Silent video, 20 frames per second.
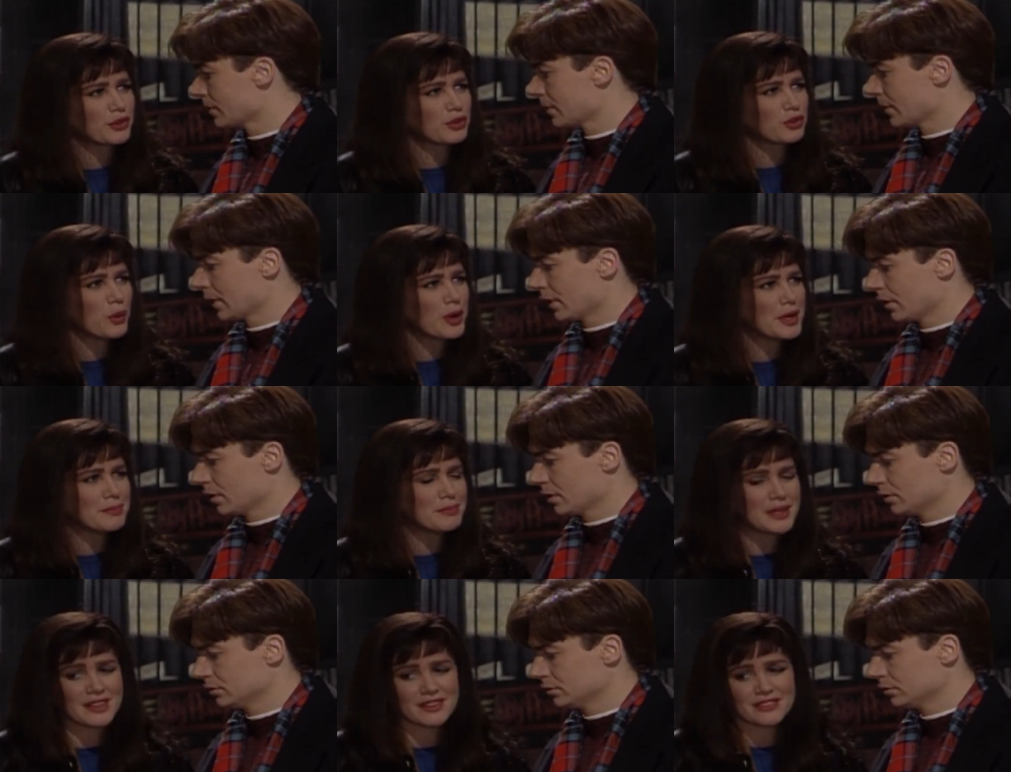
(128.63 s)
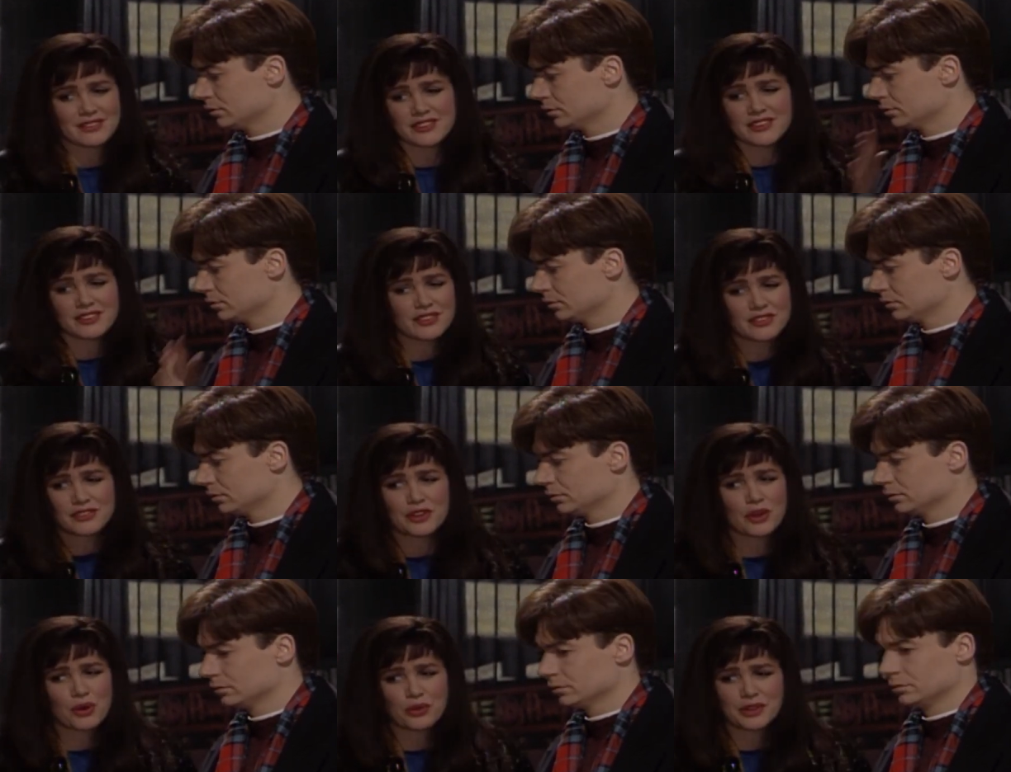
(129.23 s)
Speaker 1: for 20 minutes. This is
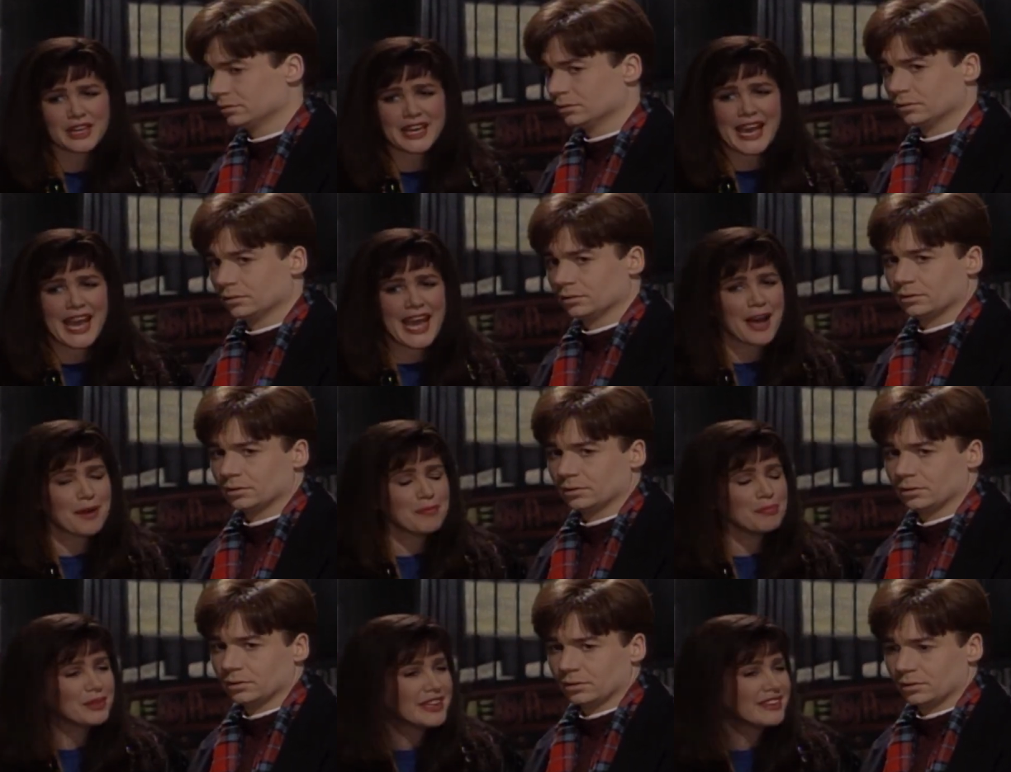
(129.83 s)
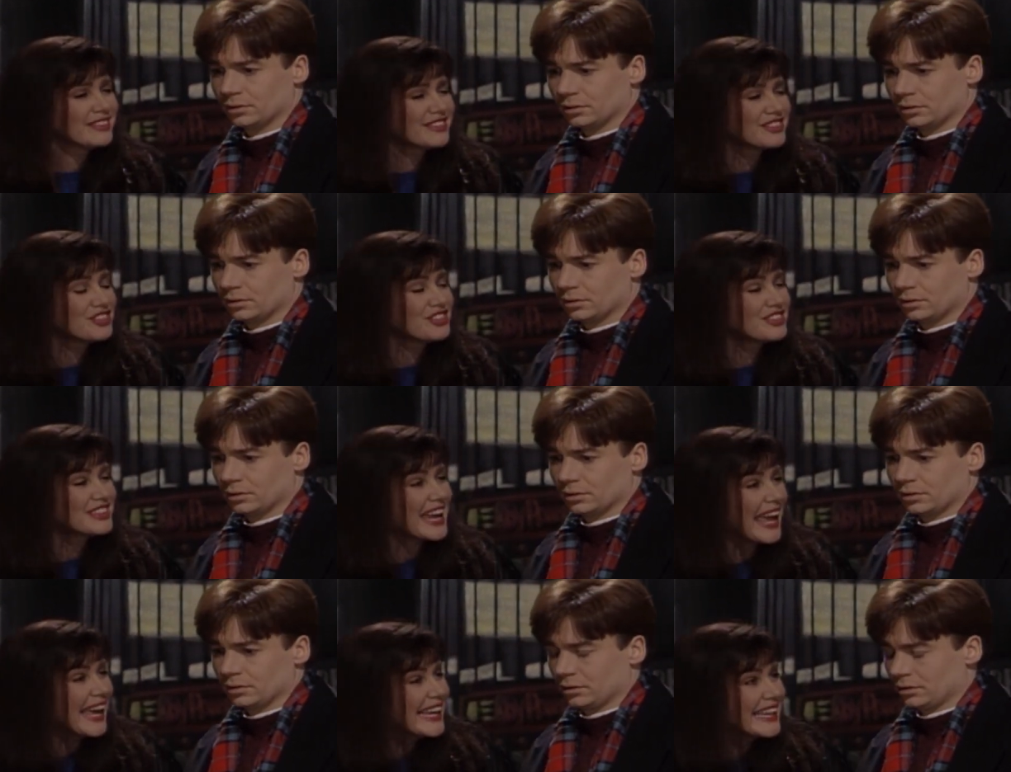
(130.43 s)
the only cab. Let's just
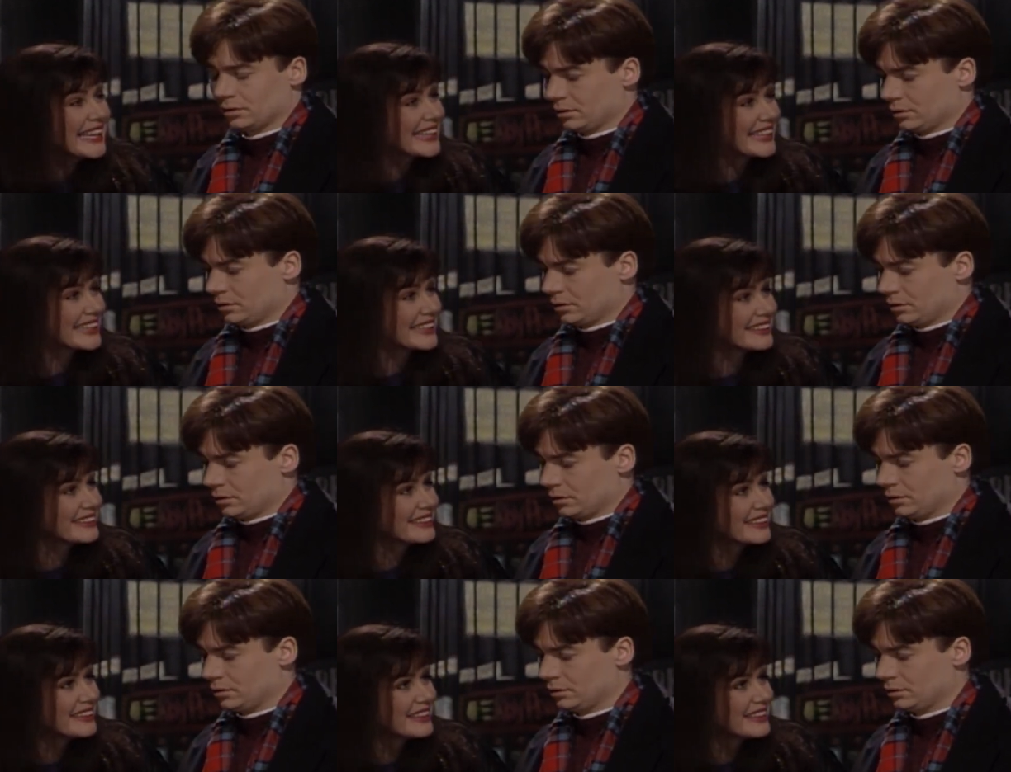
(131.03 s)
take it.